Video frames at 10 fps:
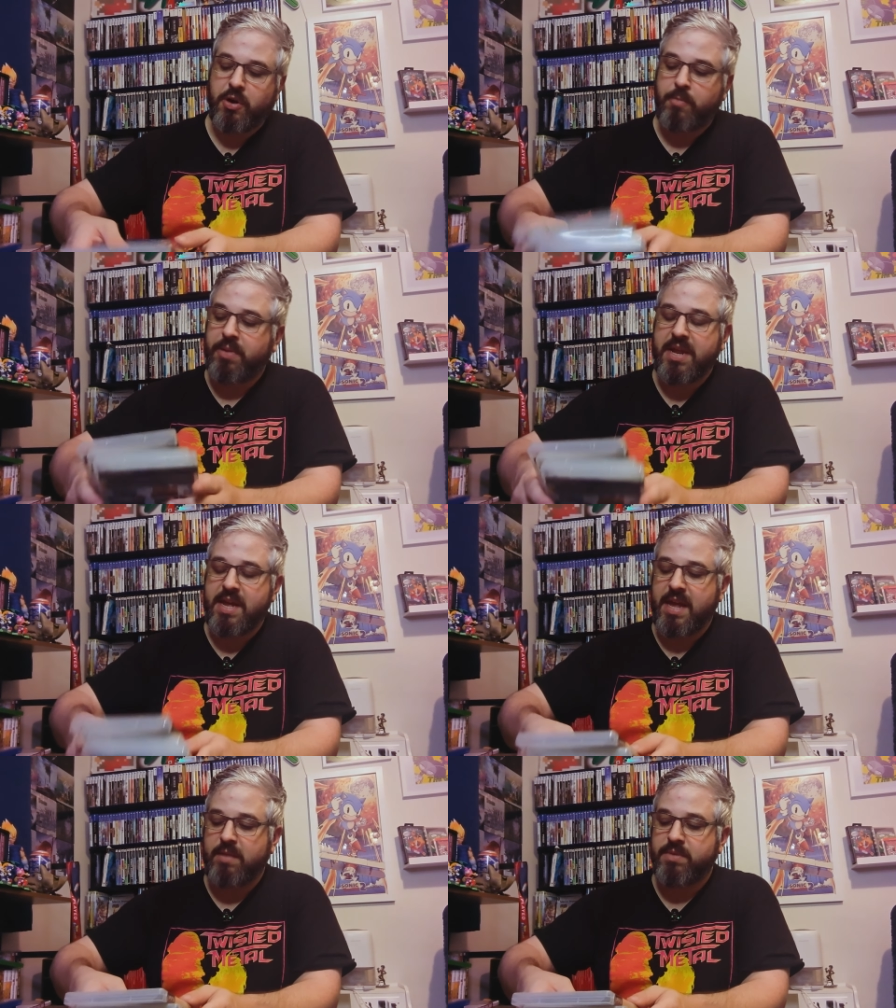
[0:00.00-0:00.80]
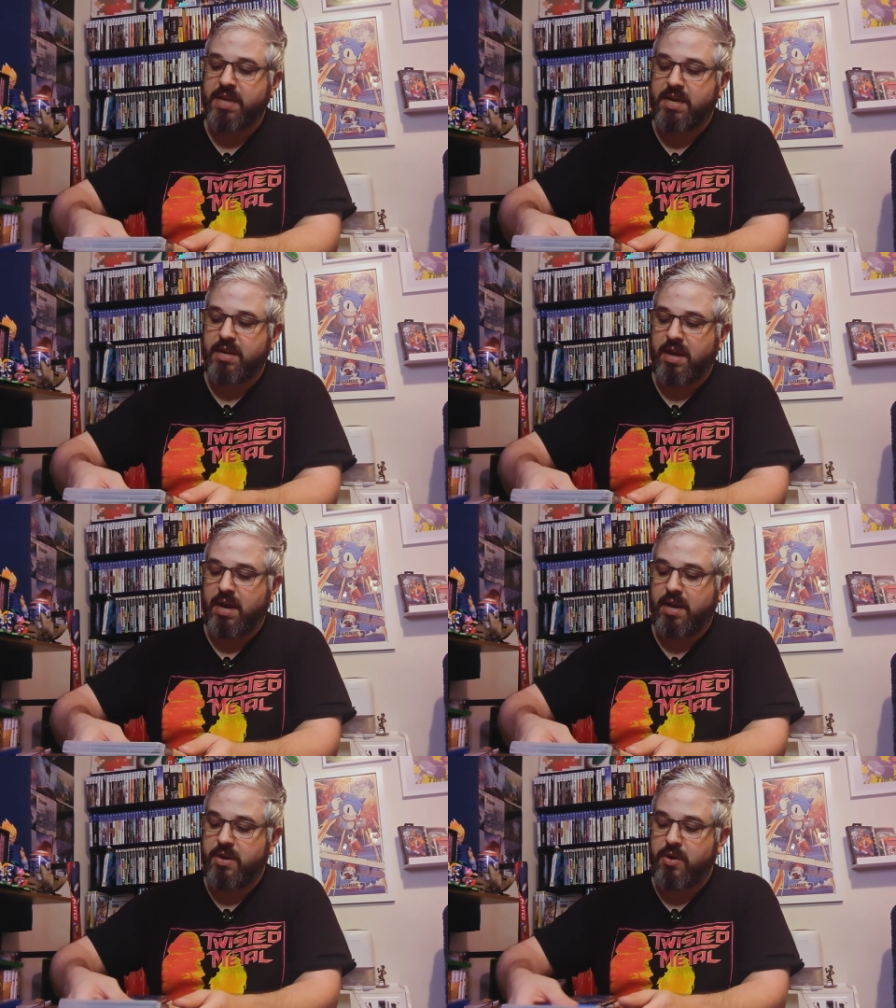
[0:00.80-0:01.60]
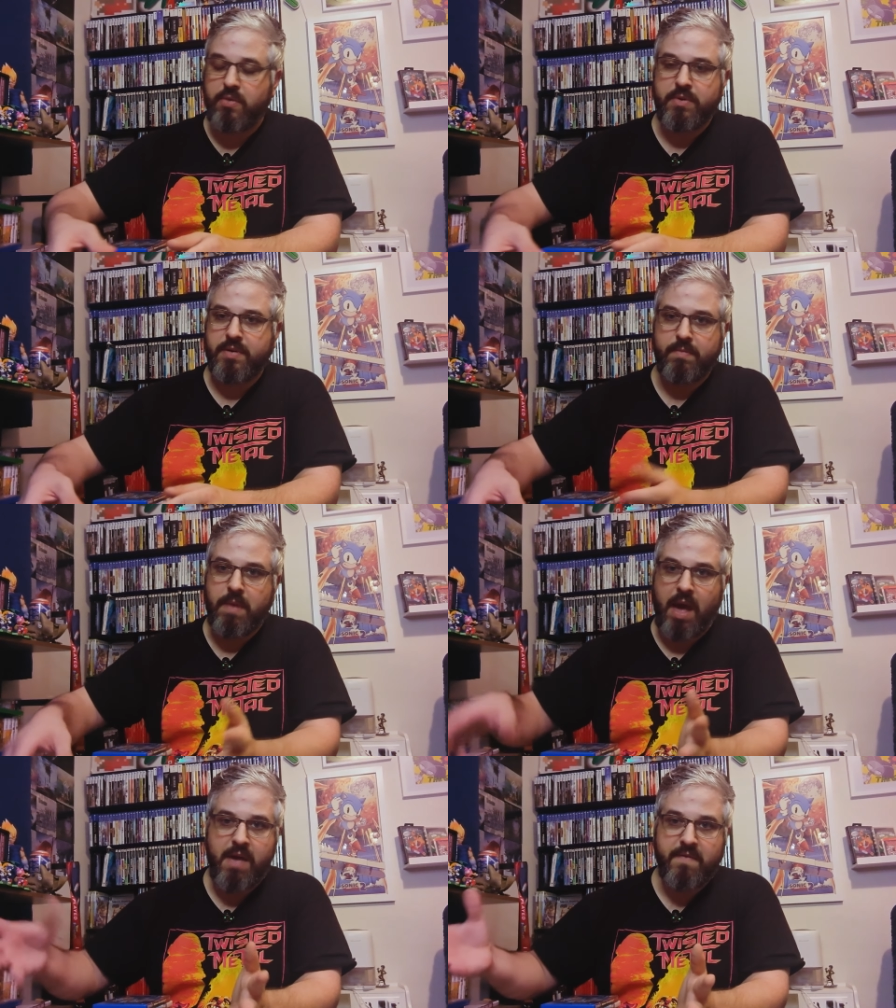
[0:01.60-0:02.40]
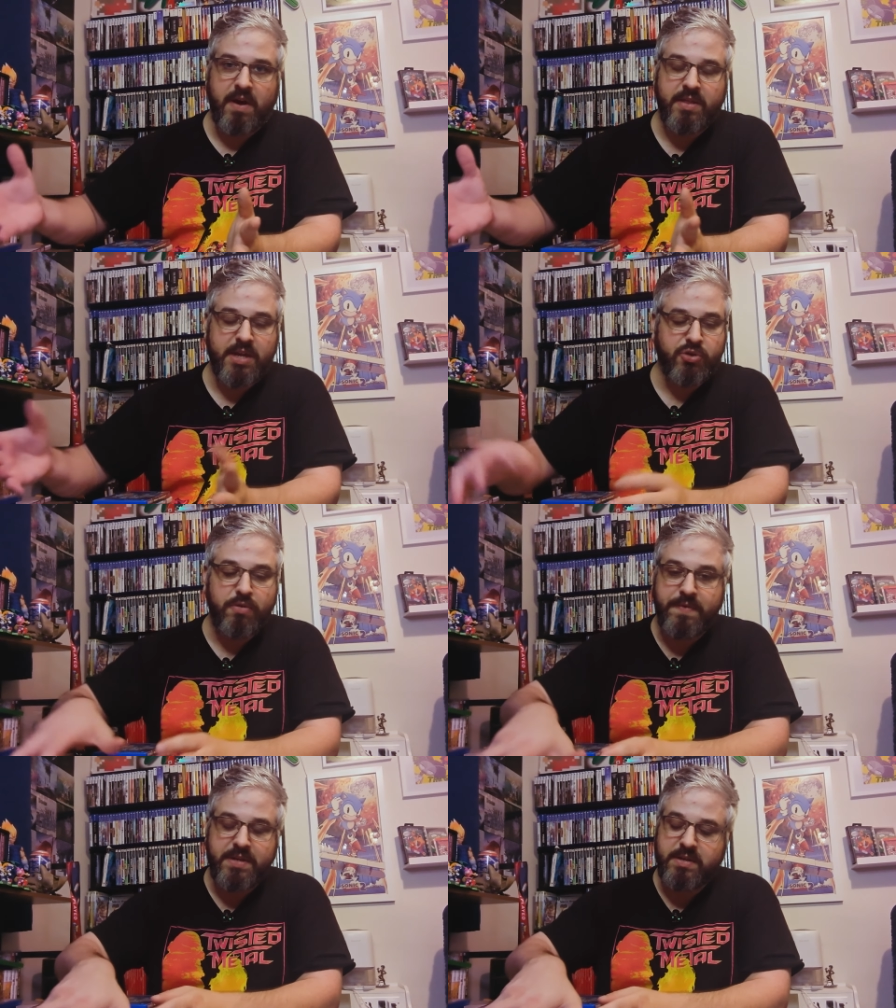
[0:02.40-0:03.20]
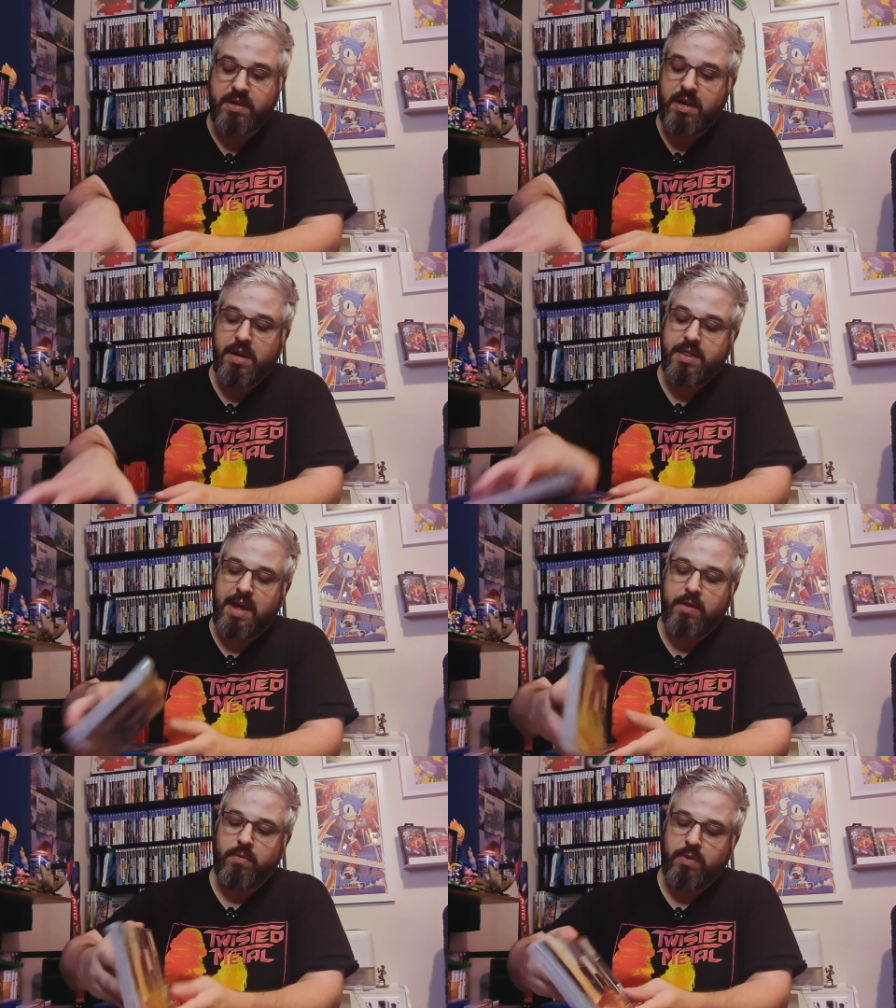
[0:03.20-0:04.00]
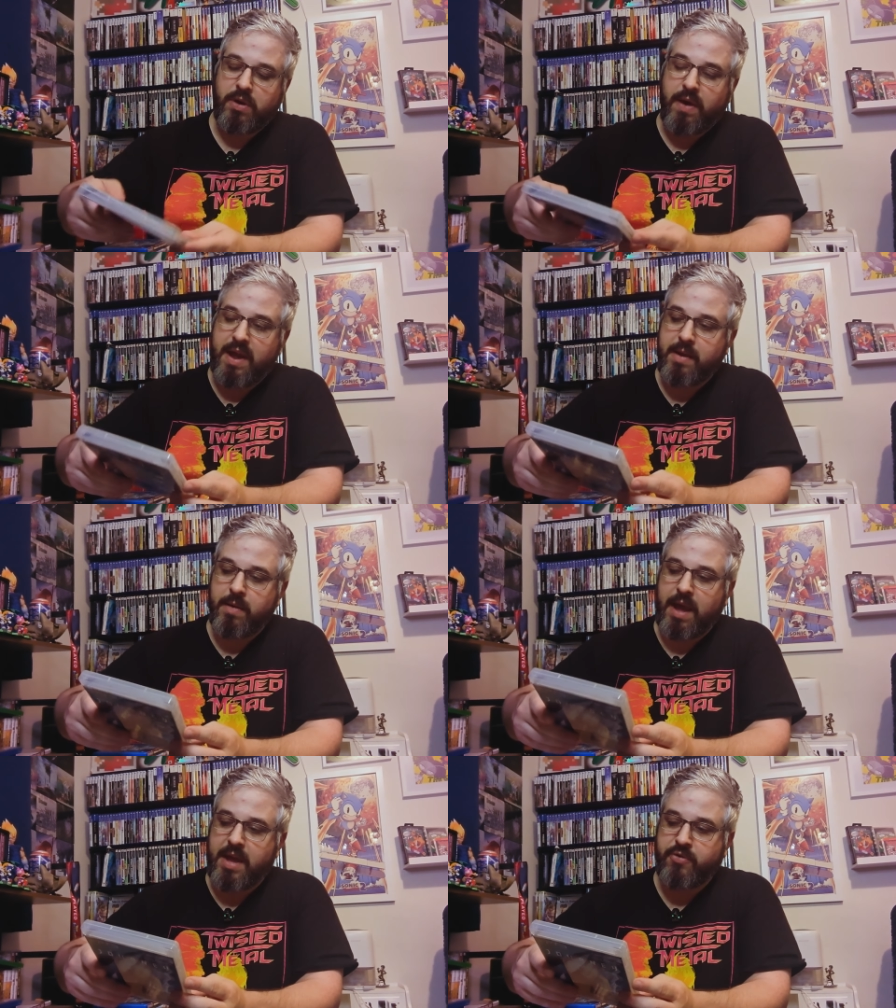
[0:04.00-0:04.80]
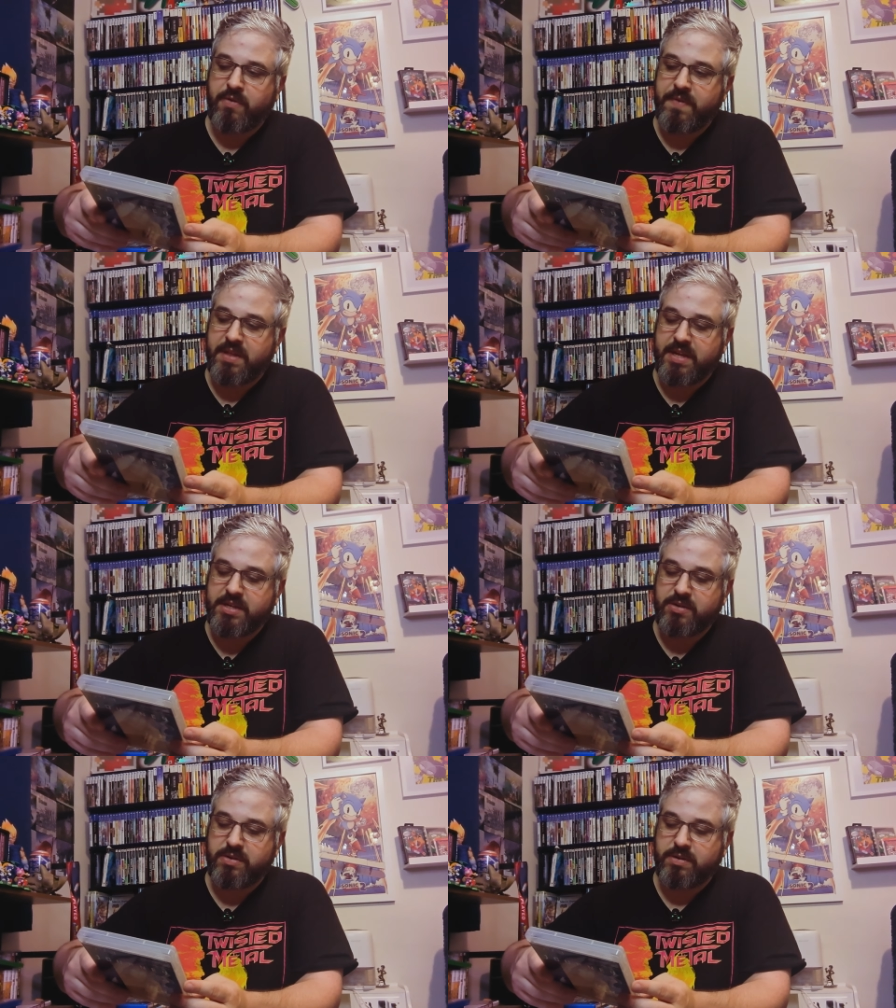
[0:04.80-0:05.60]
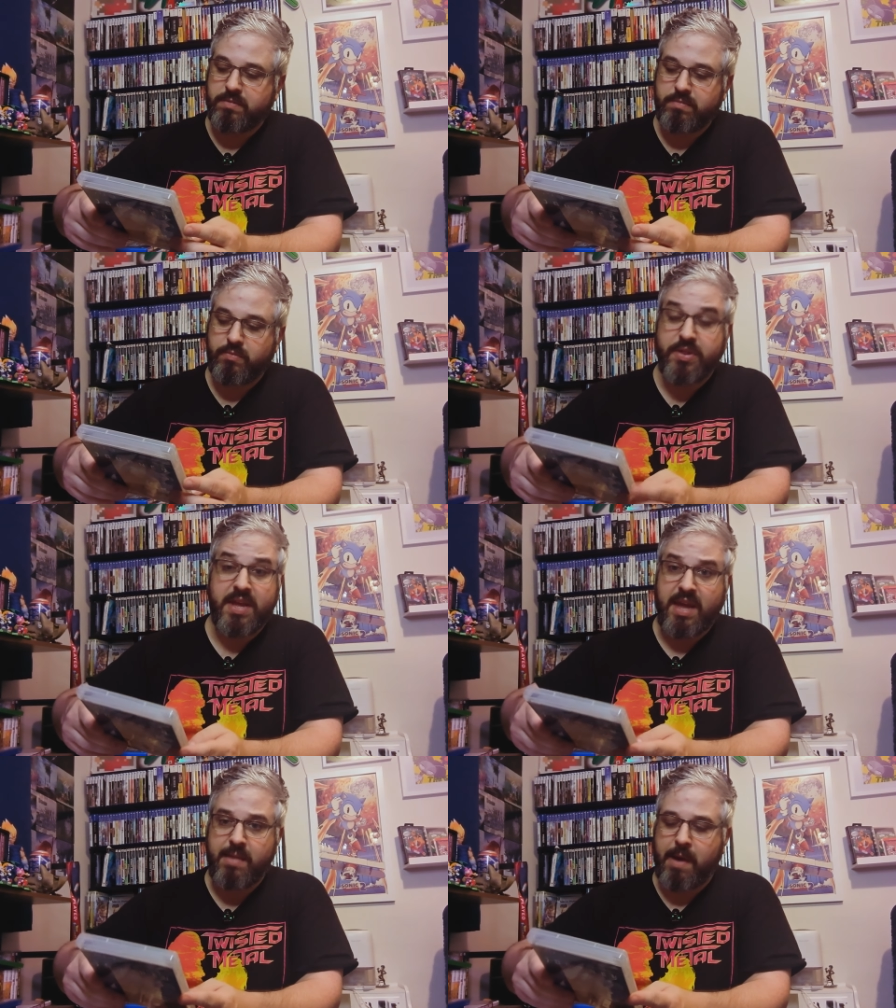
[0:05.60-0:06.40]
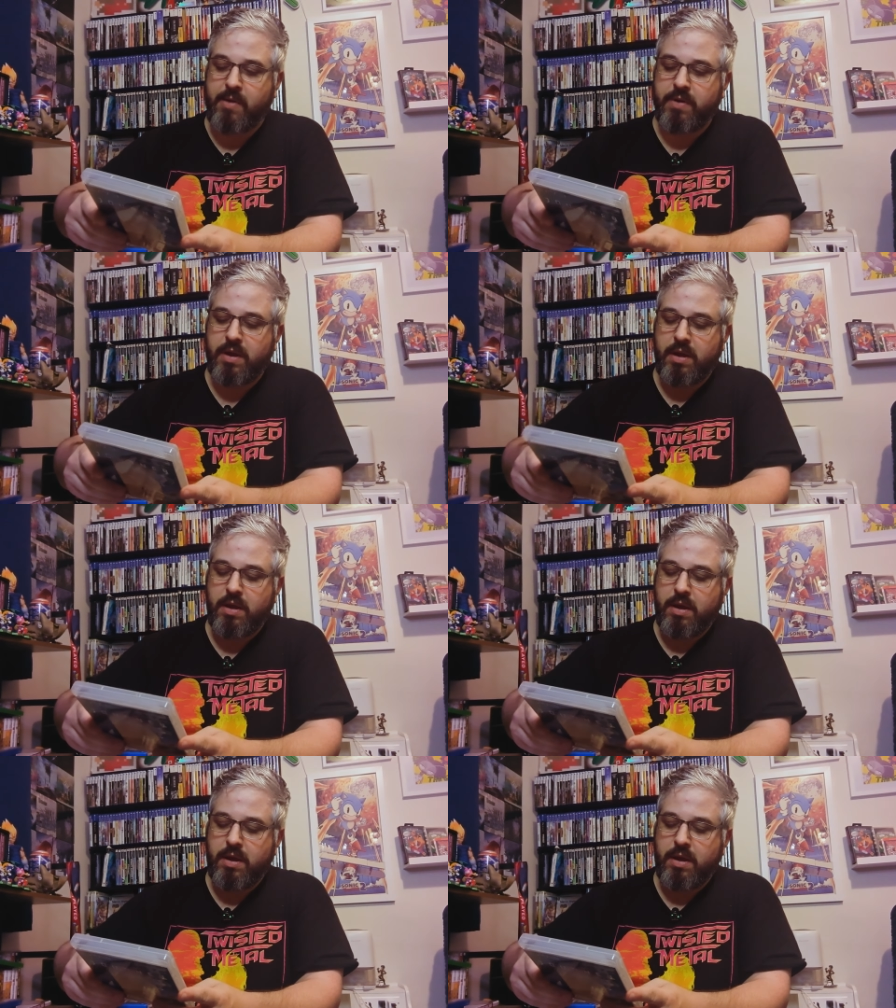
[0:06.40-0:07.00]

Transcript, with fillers: There are plenty of games that uh, don't have online trophies that you know had a, had trophy lists when they came out.